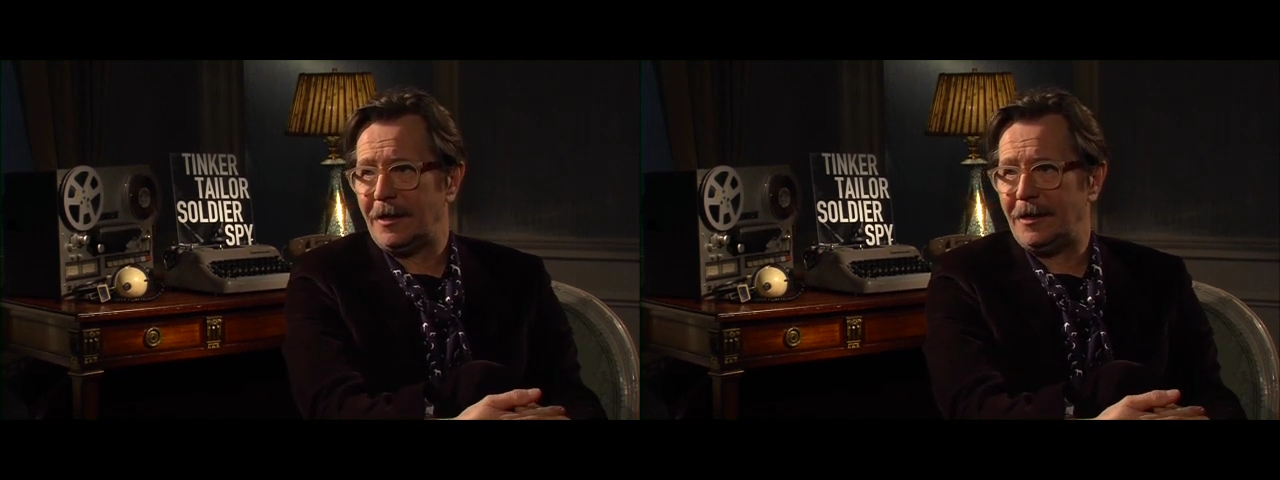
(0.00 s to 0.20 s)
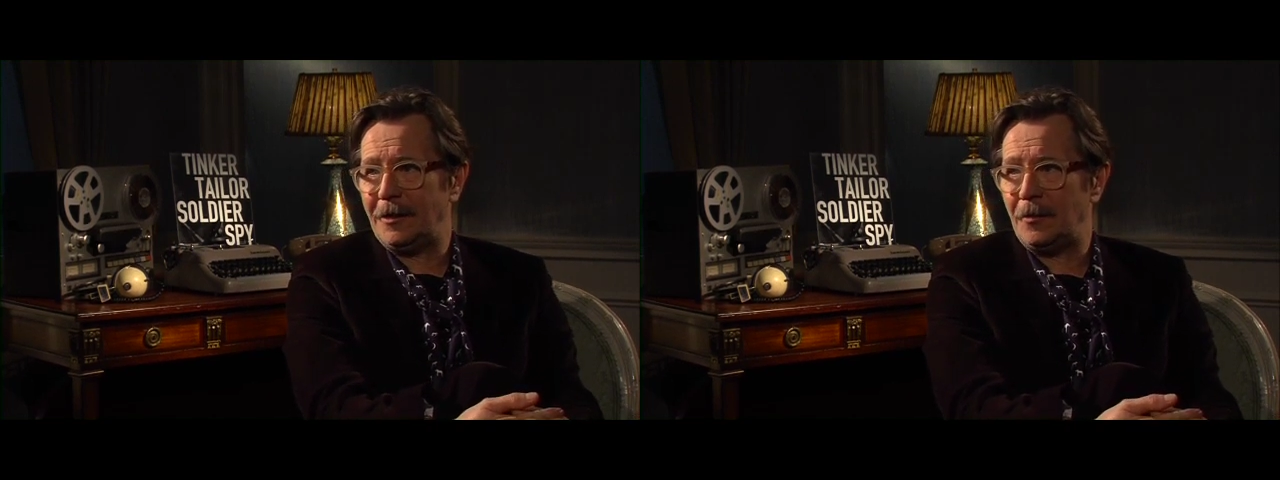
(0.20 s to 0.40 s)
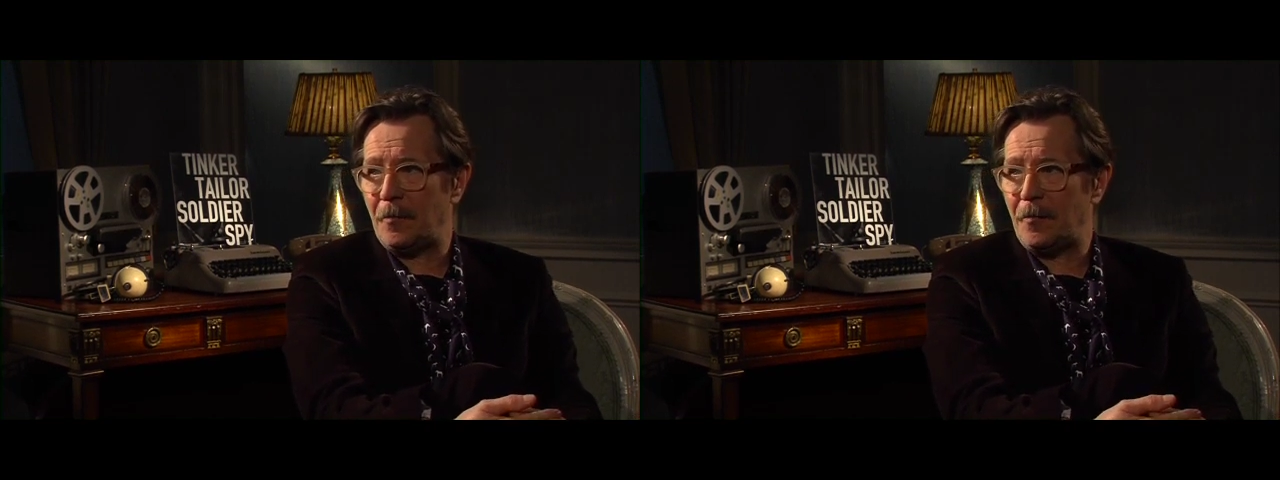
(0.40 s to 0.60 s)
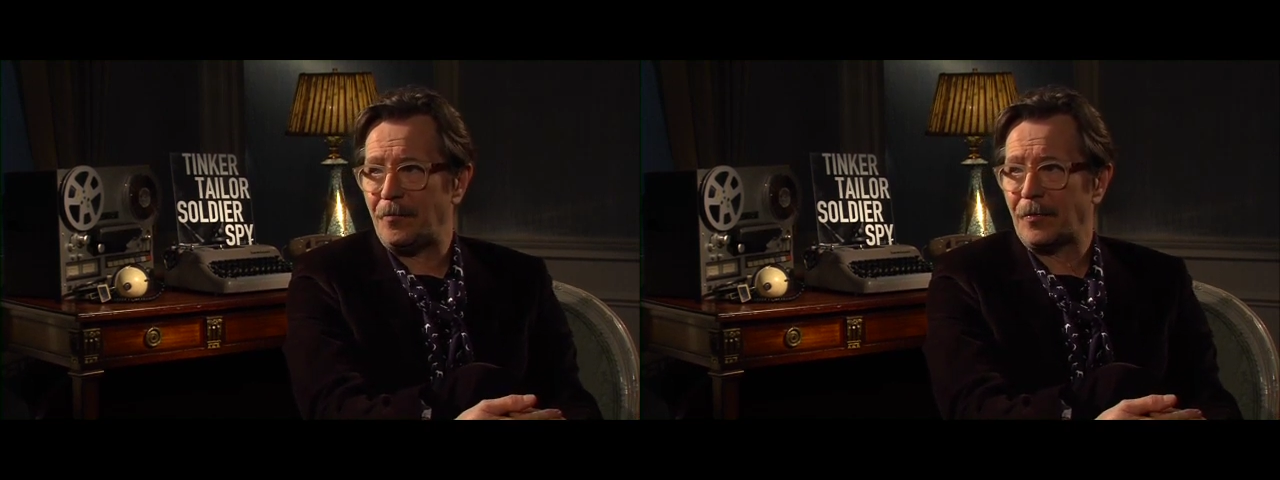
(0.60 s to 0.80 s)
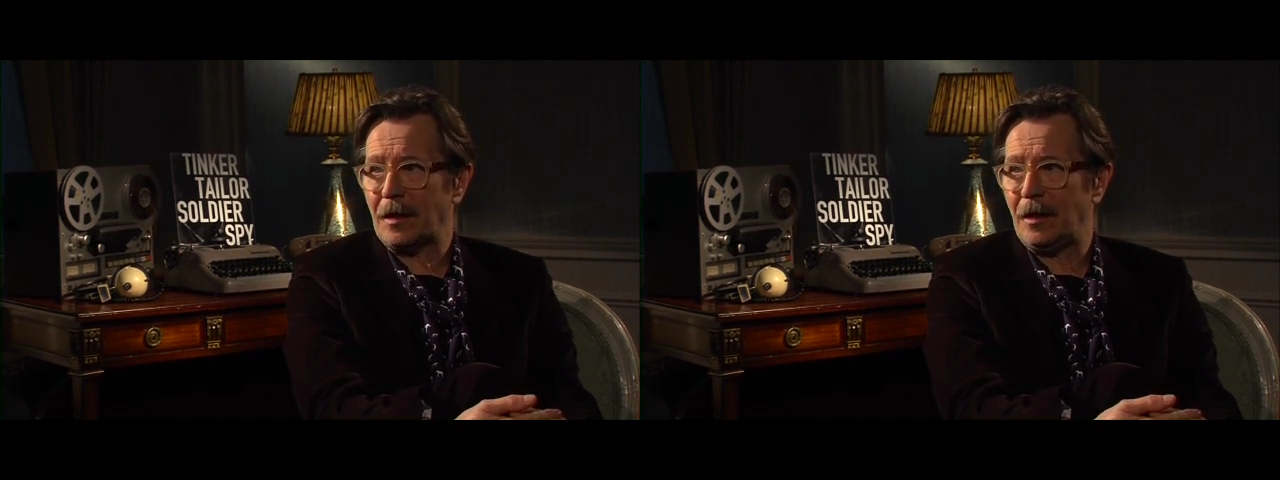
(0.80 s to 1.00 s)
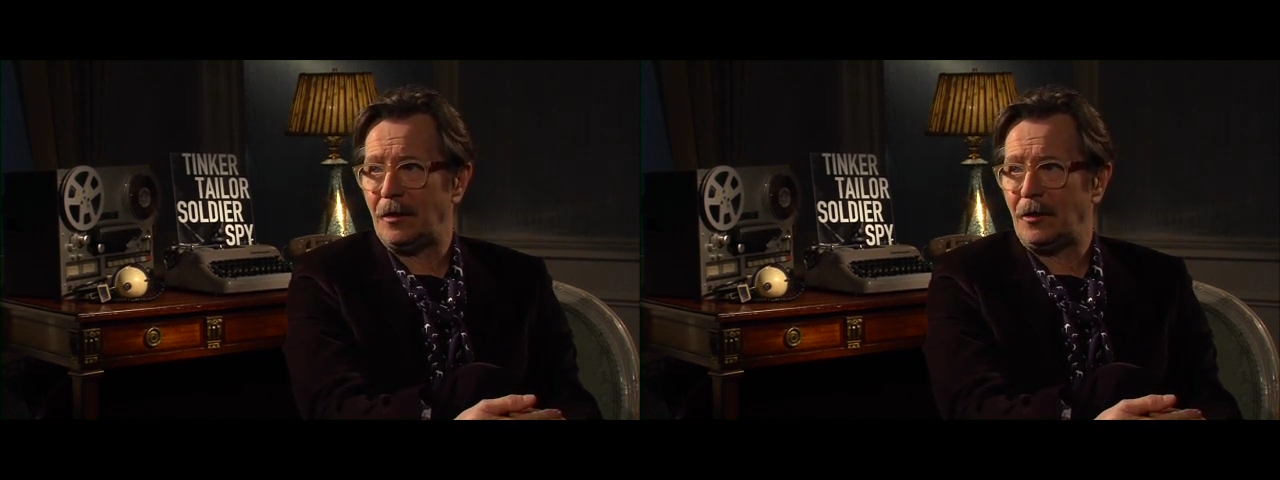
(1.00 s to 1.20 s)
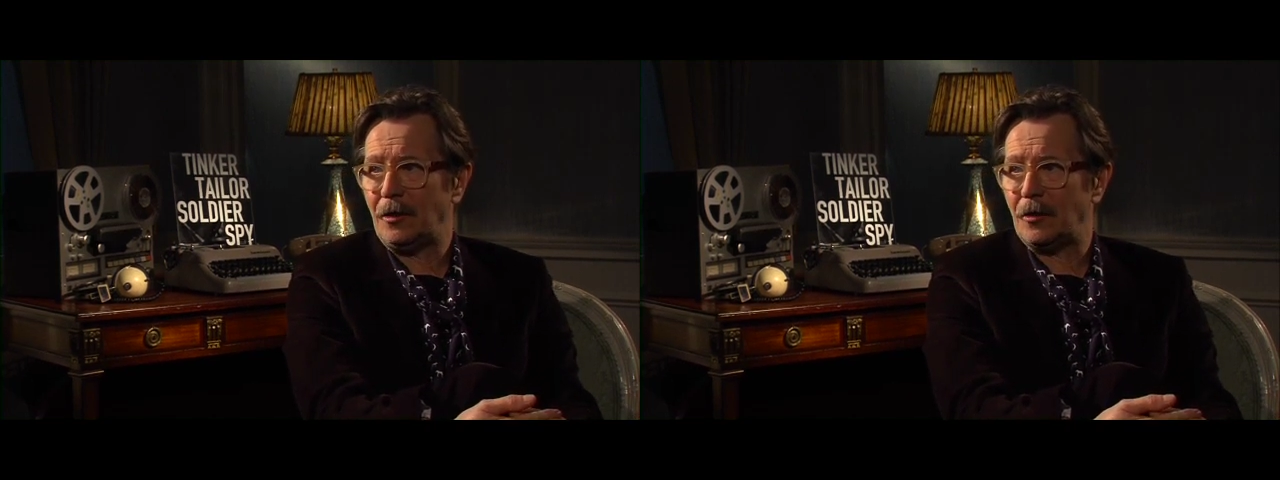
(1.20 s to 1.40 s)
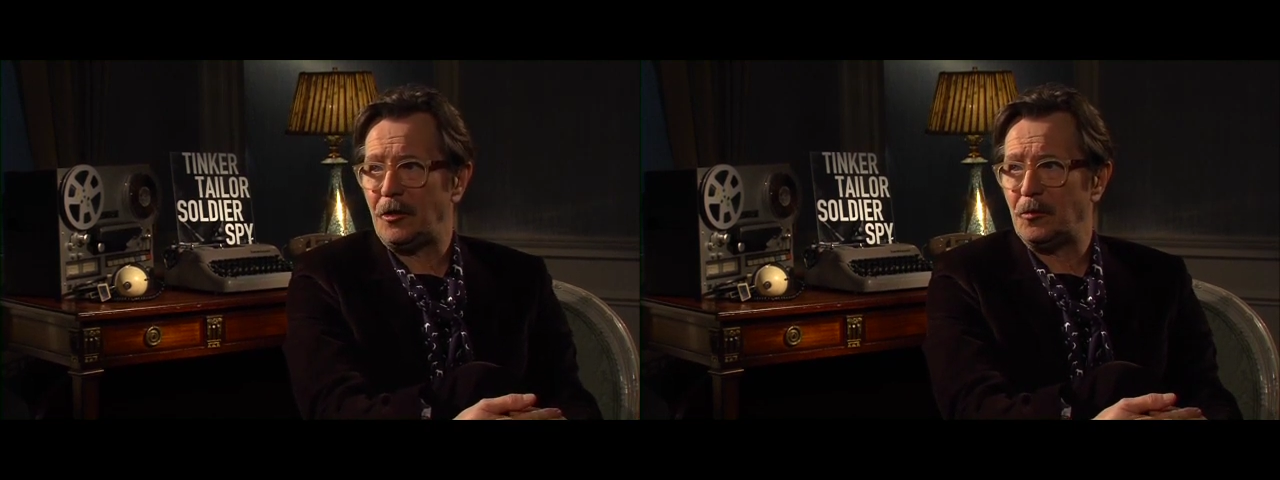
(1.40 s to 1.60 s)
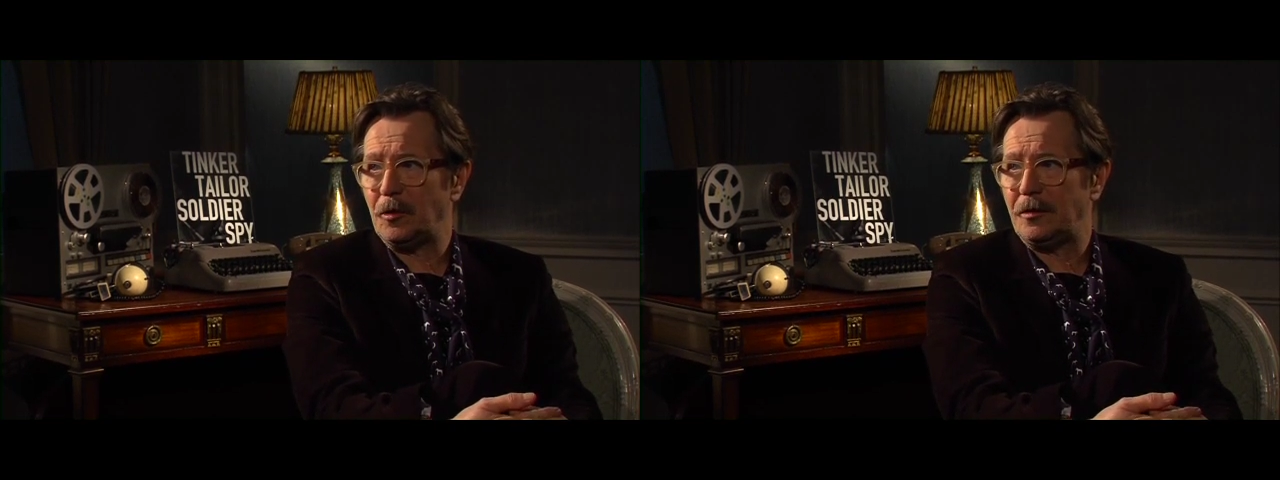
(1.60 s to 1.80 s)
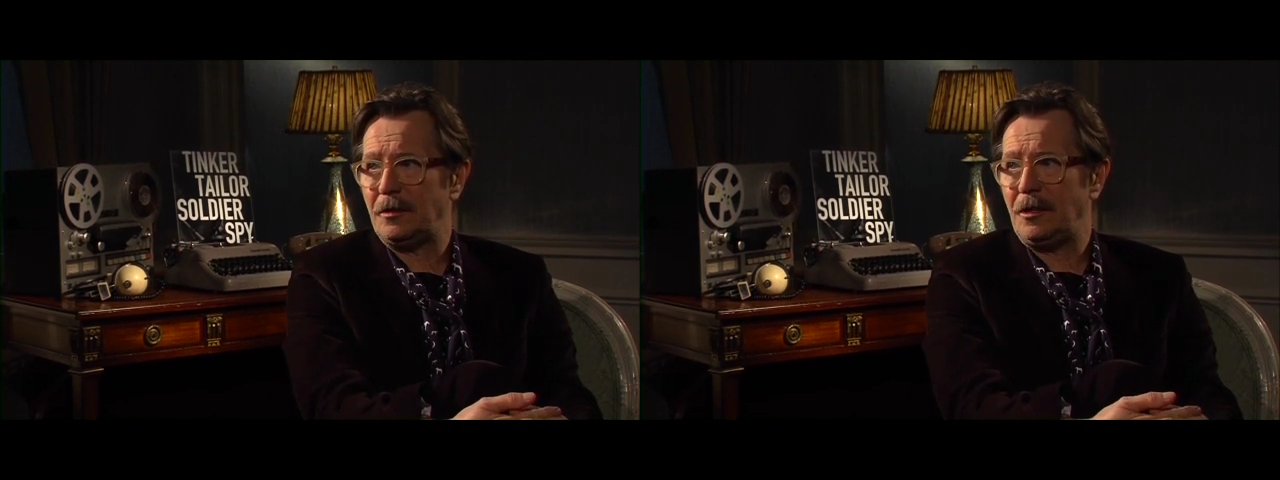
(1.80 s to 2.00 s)
Um, you know, you
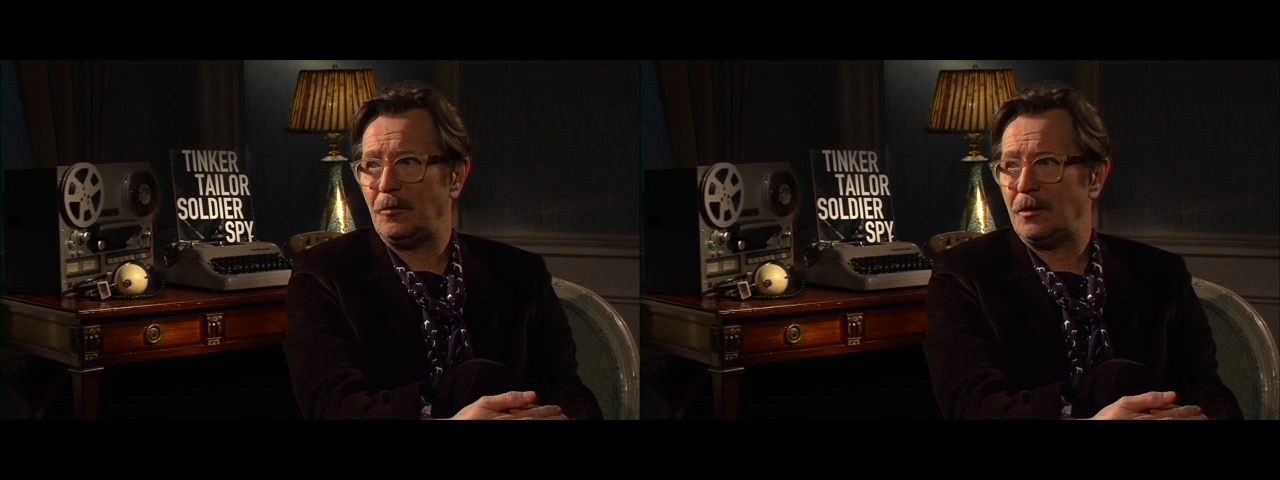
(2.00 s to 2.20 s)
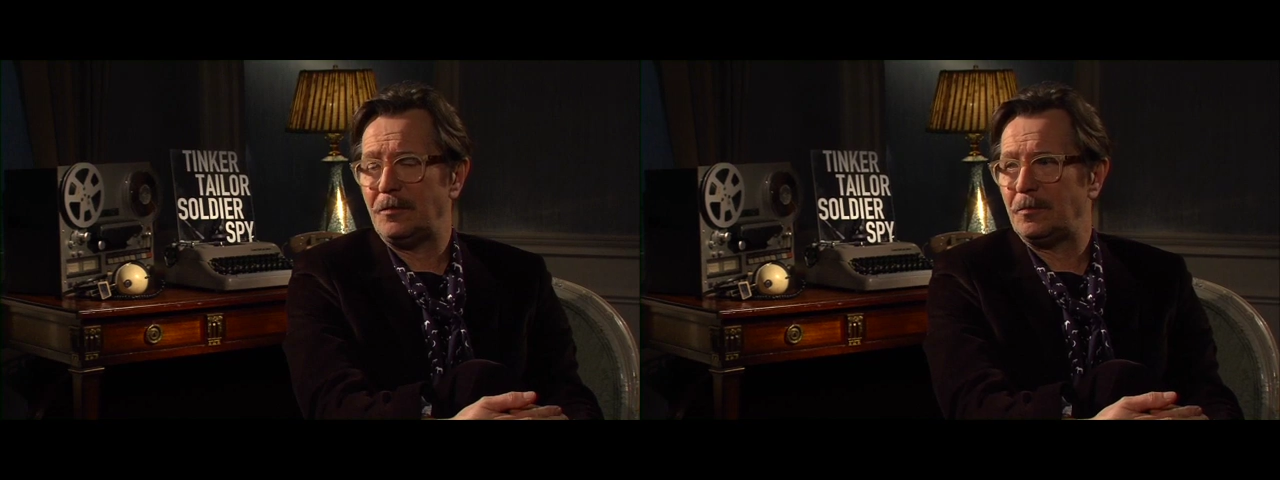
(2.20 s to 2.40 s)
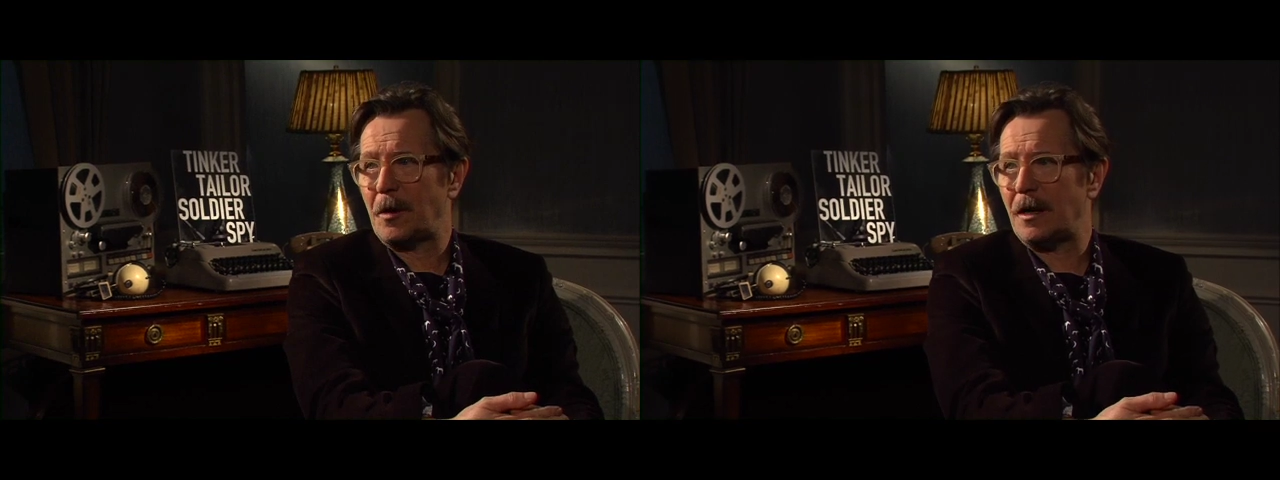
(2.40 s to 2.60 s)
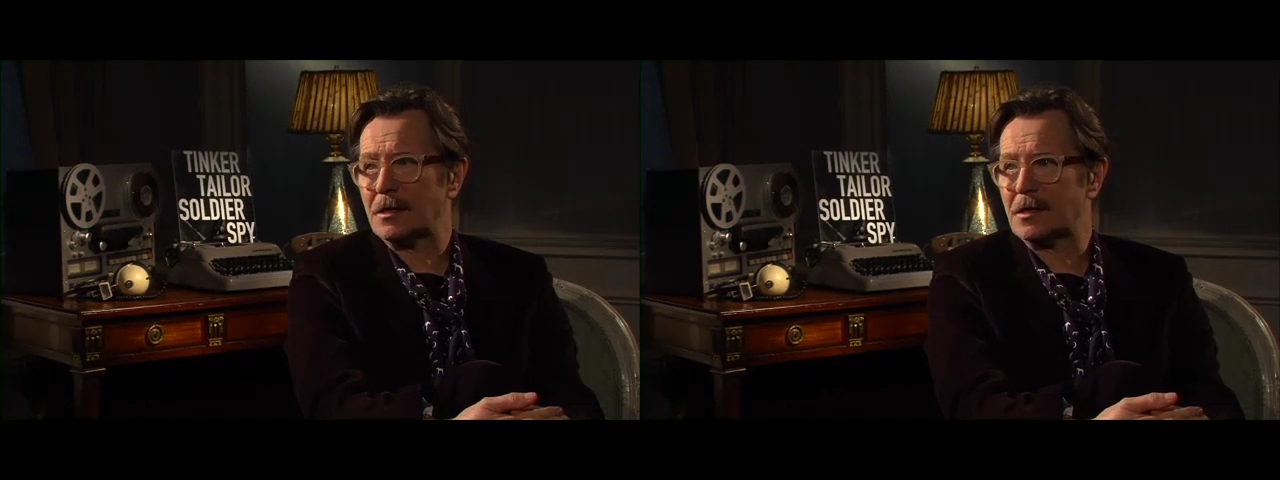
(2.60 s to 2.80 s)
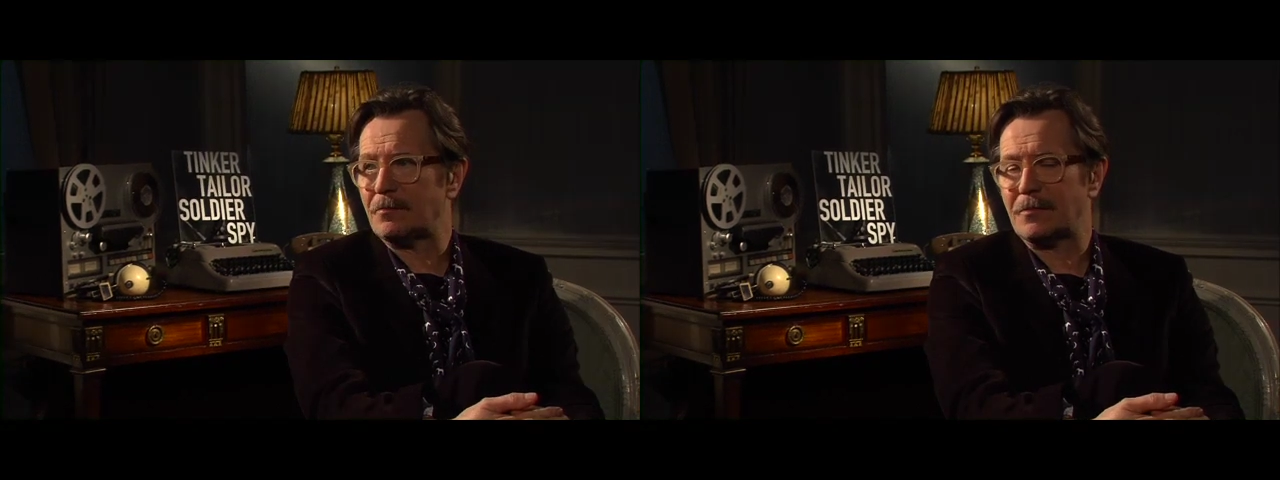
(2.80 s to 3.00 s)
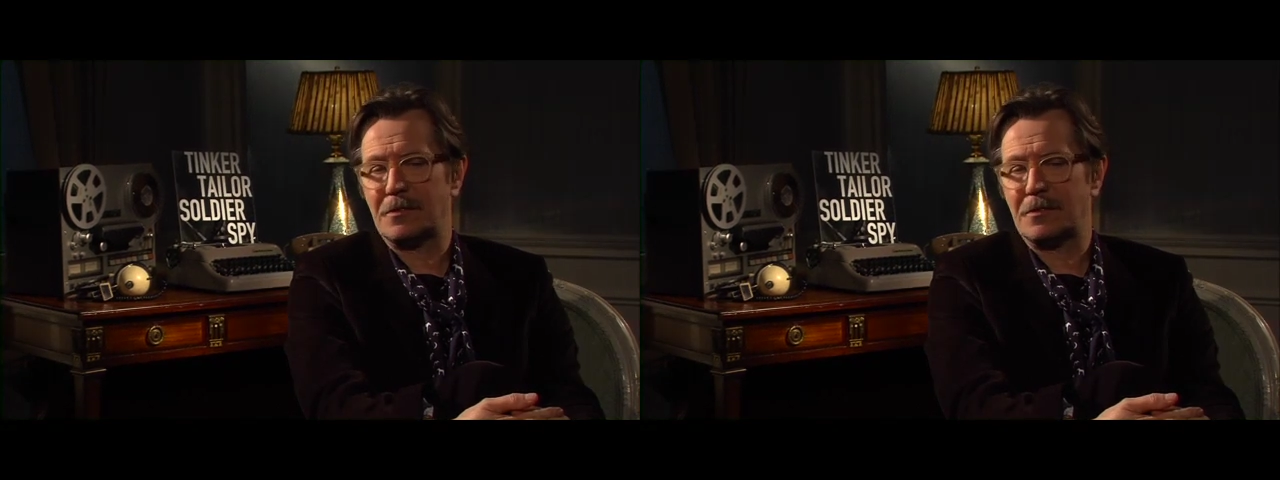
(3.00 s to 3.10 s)
would you would pass